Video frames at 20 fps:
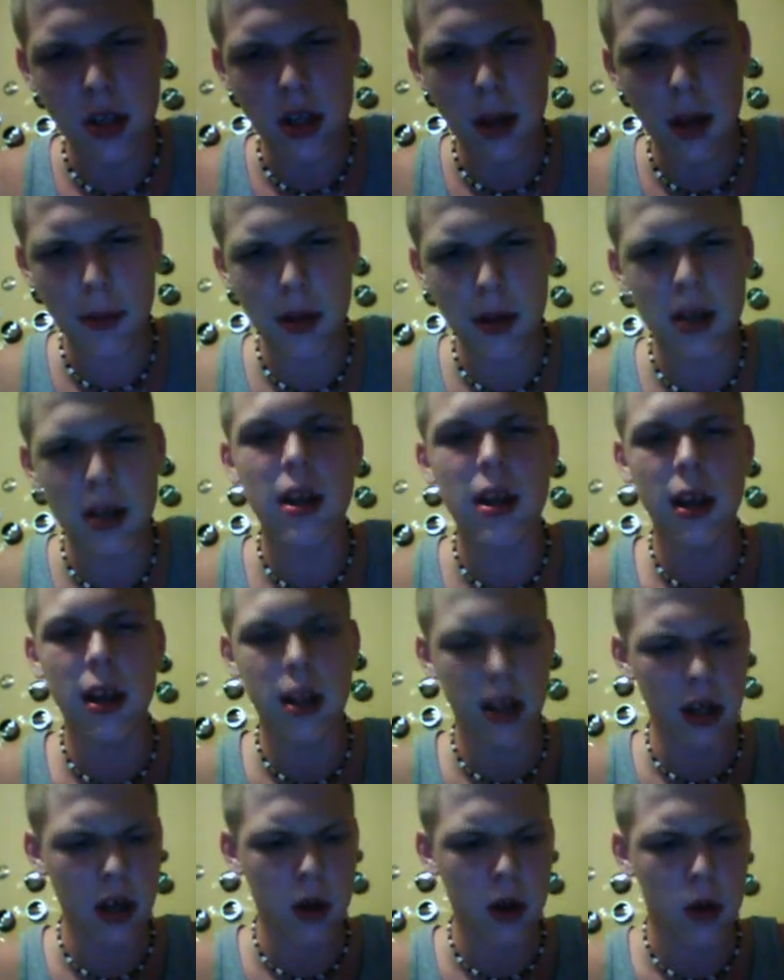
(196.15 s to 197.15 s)
I'm gonna take,
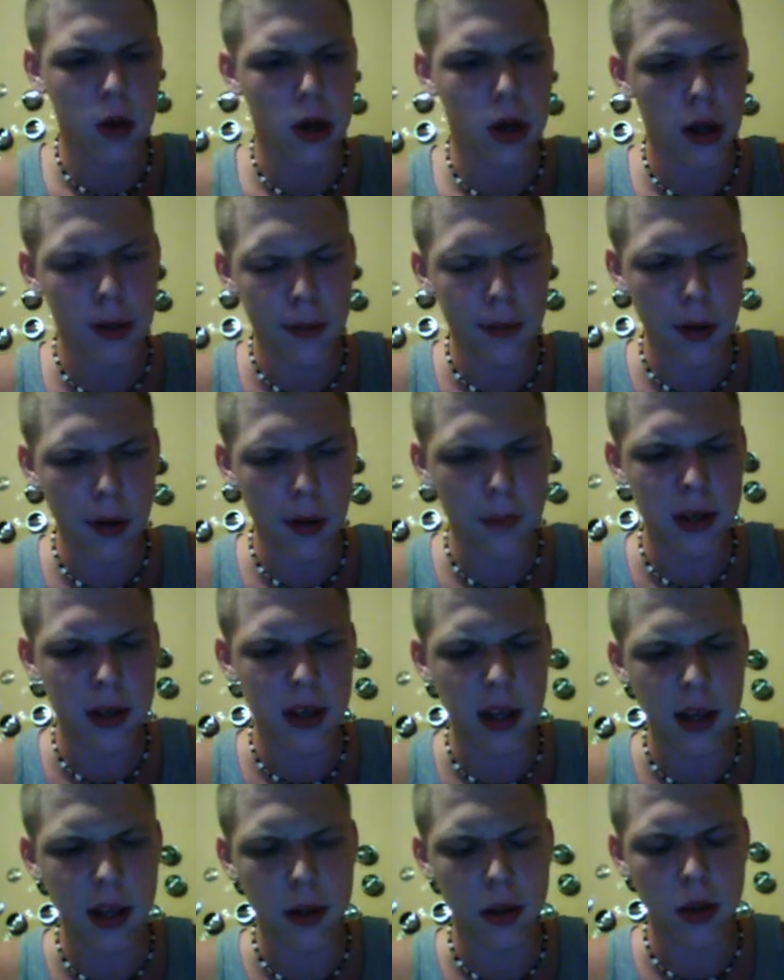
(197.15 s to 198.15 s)
I'm gonna
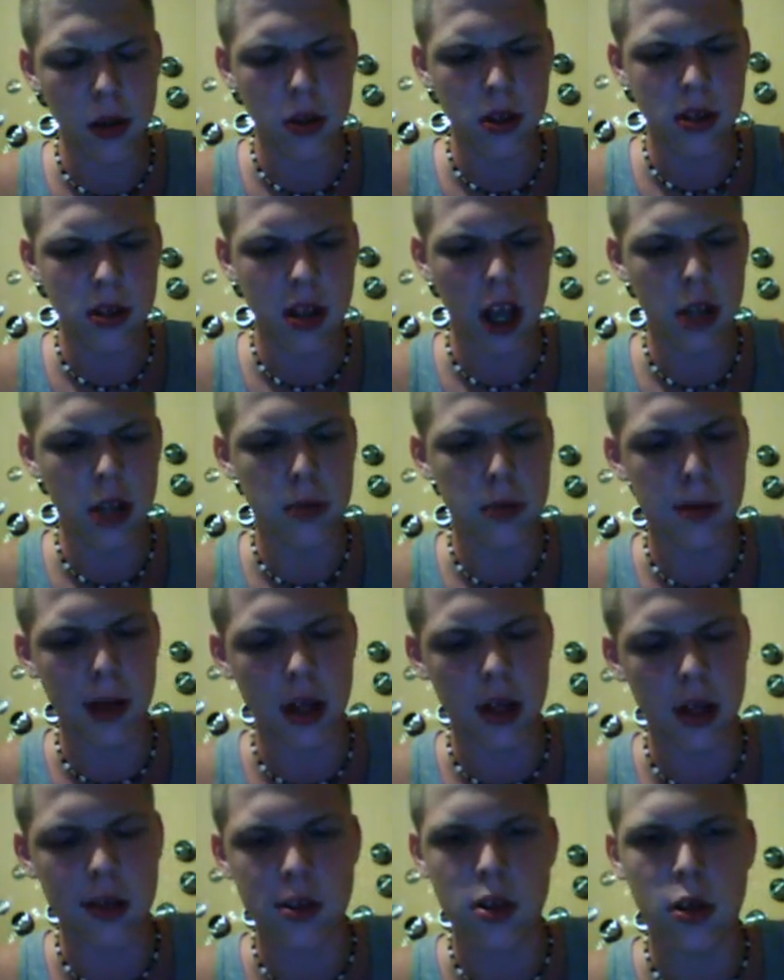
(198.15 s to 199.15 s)
take a good sized pinch.